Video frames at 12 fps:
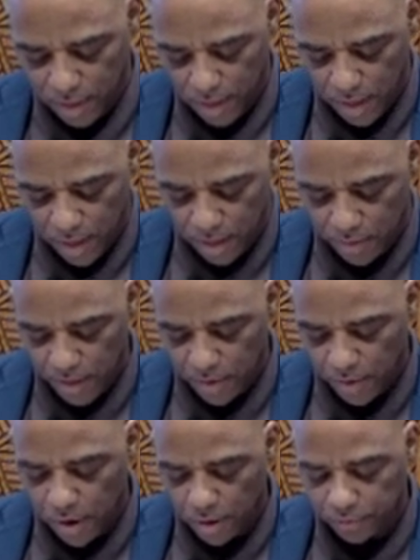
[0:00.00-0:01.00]
There
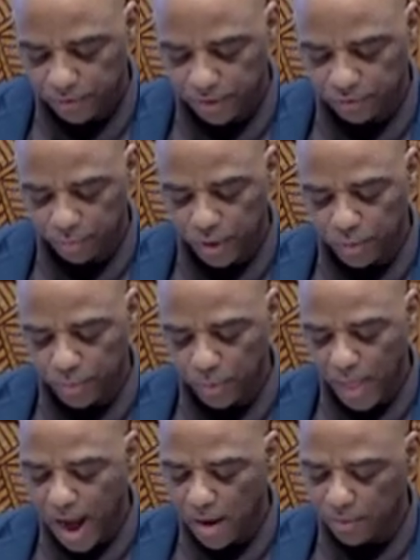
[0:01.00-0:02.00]
are six purple
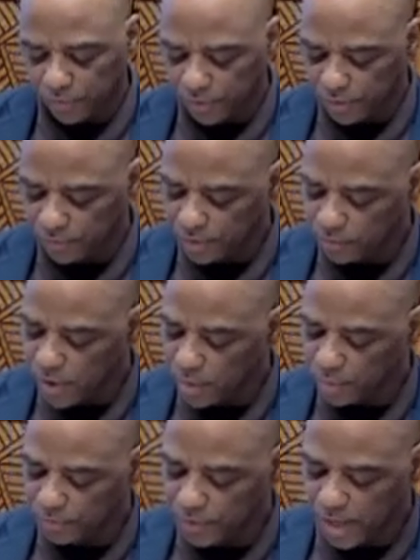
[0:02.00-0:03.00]
irises that
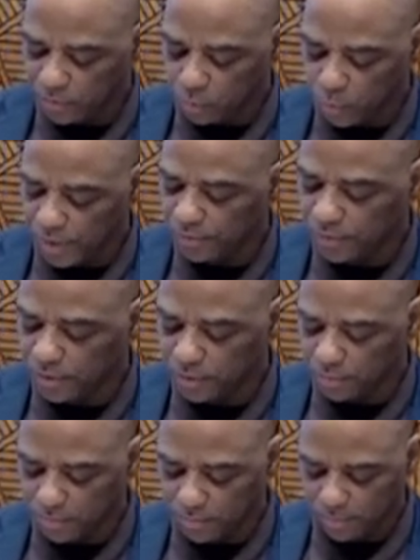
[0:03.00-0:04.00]
represents
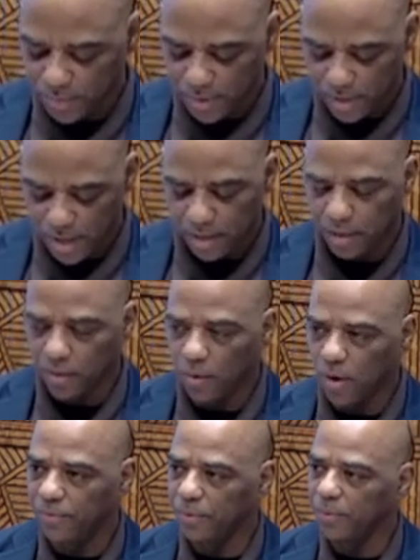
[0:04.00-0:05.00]
wisdom and an
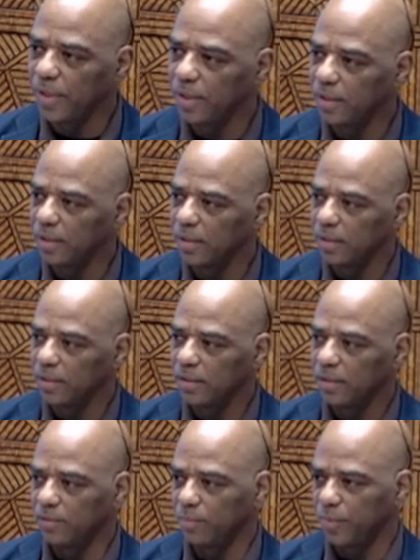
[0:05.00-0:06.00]
offering
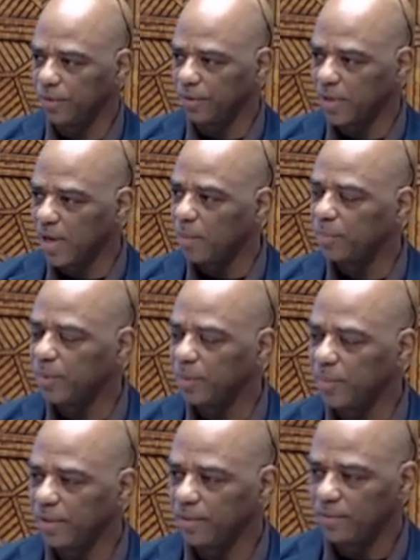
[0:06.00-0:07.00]
of pure
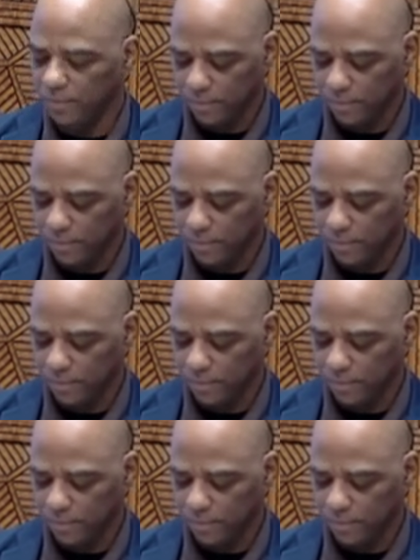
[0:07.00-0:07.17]
compliments.